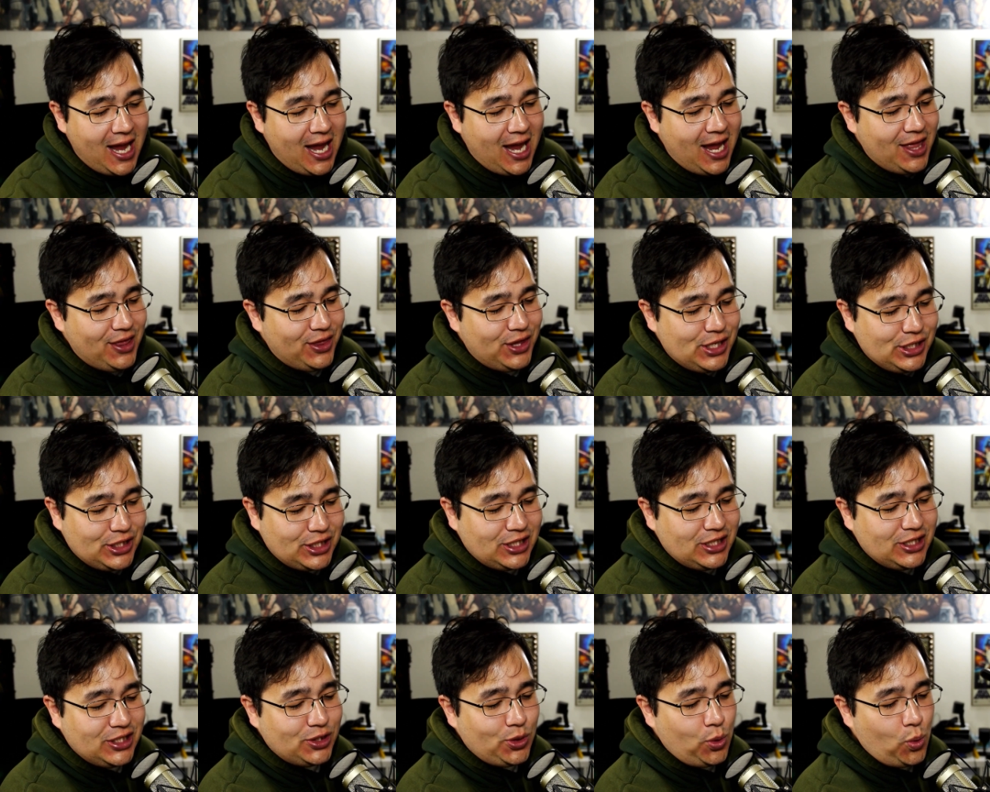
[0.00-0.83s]
And this
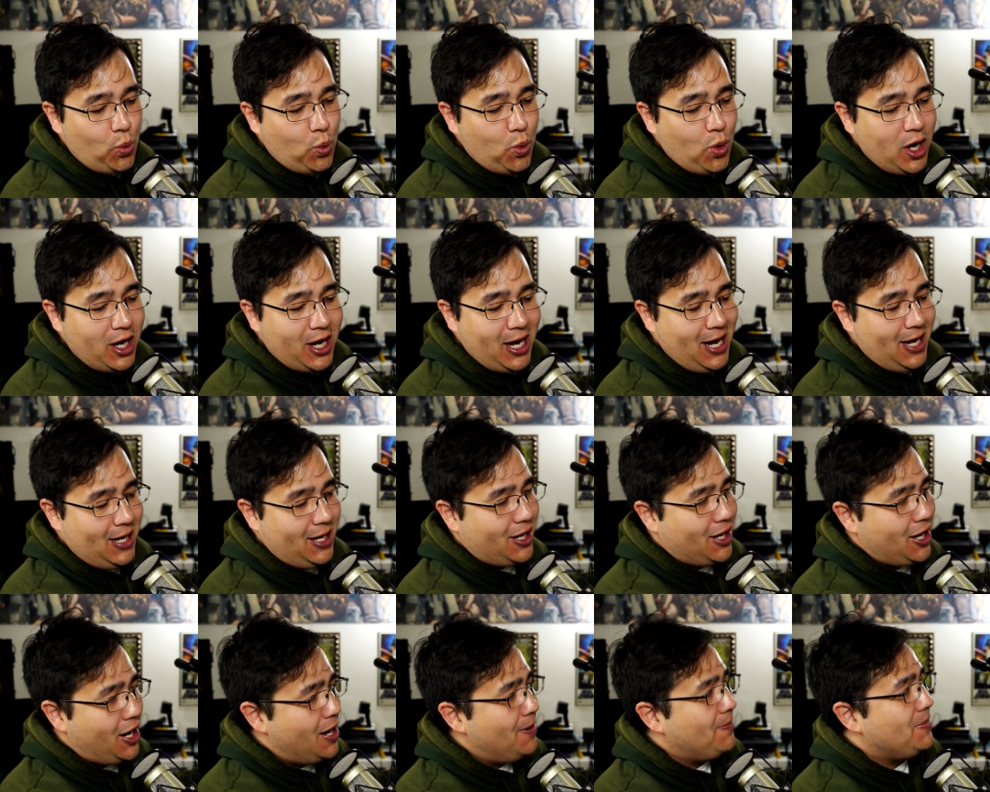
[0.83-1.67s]
is what kind
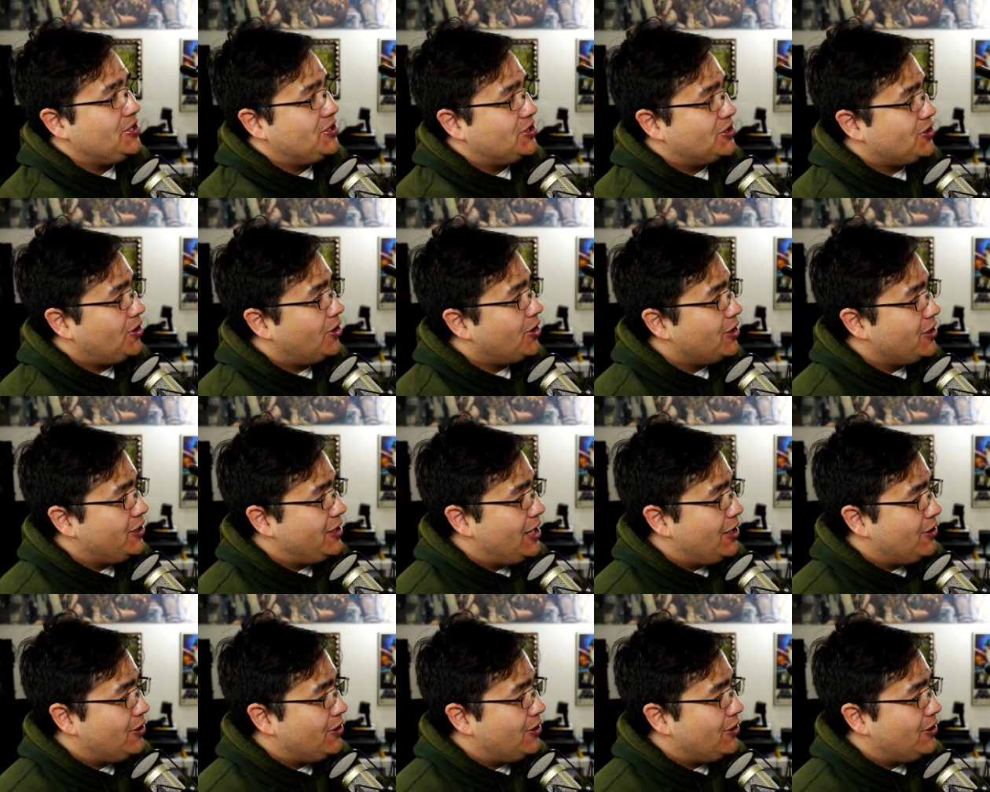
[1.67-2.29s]
of got me started.